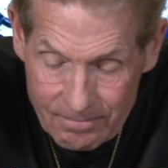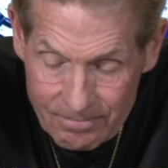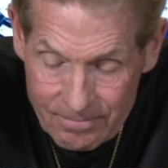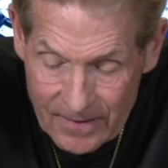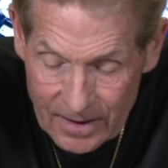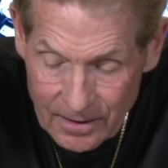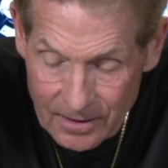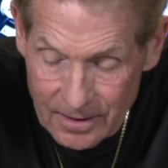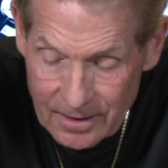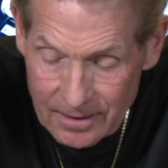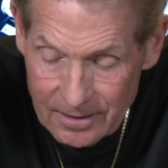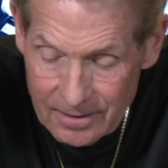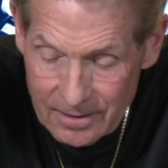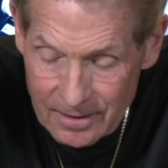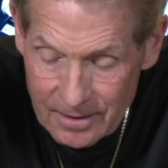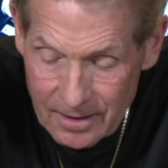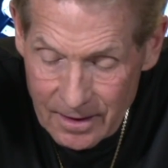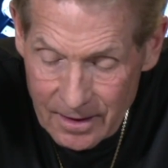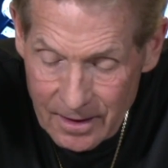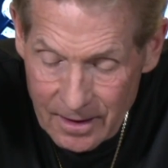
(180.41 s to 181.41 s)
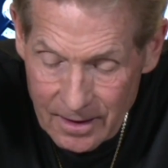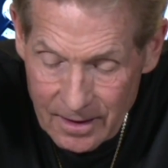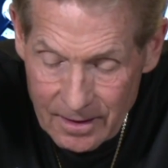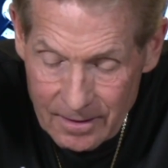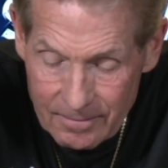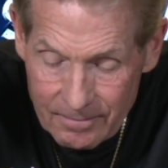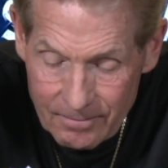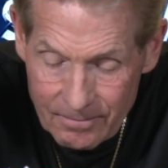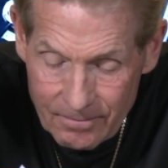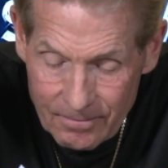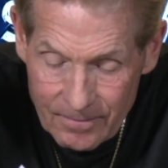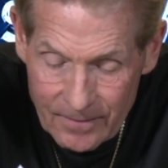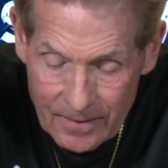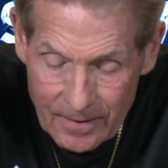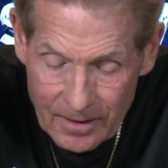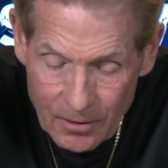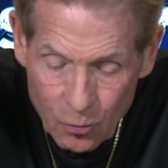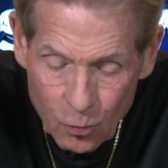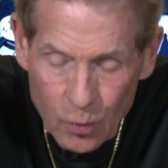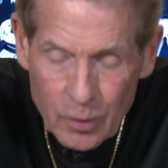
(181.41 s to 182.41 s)

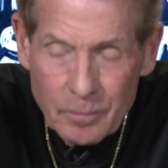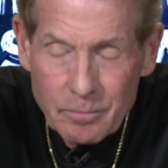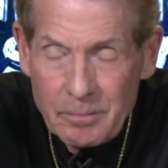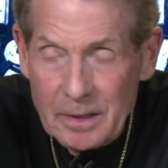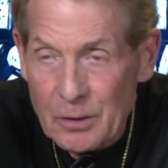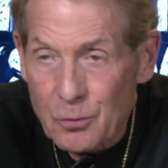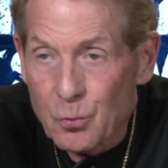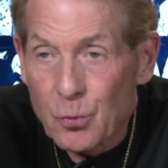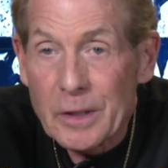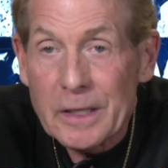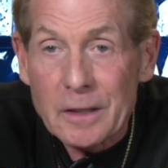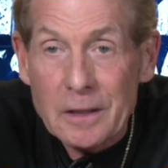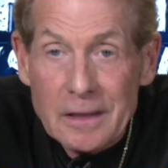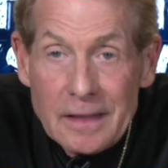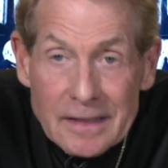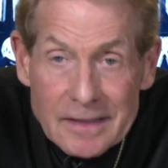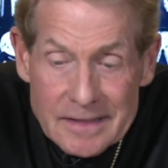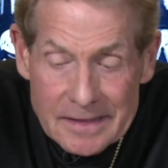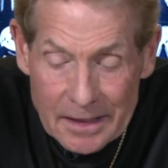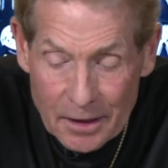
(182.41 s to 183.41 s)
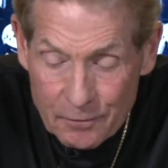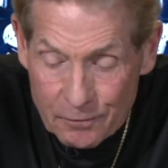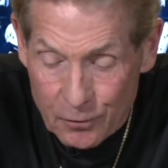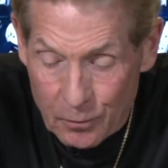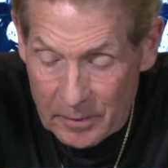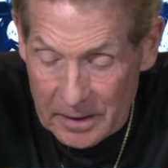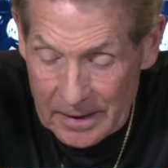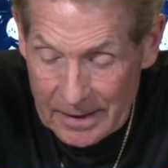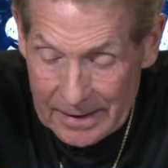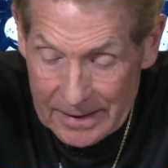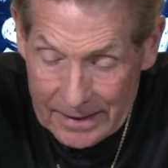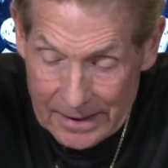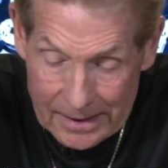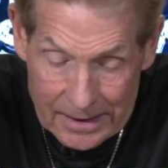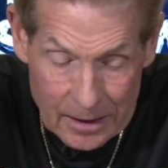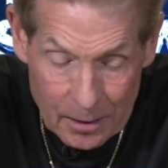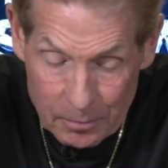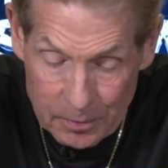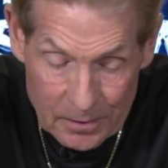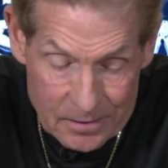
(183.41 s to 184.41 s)
it wouldn't be realistic for me to get a
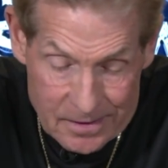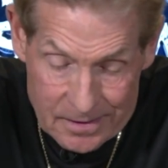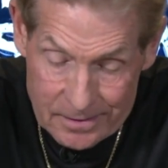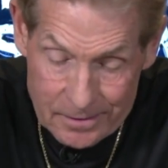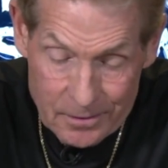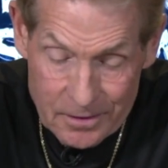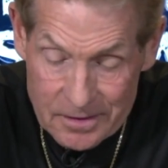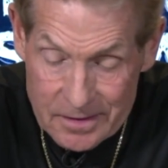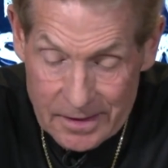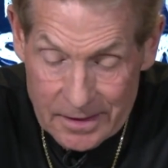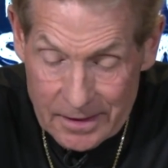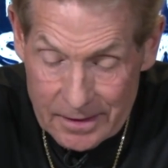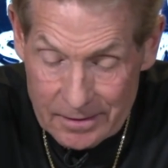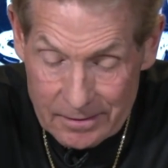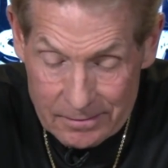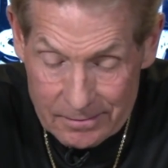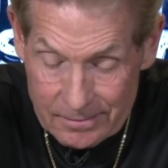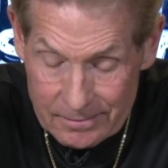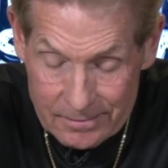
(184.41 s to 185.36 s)
couple of series in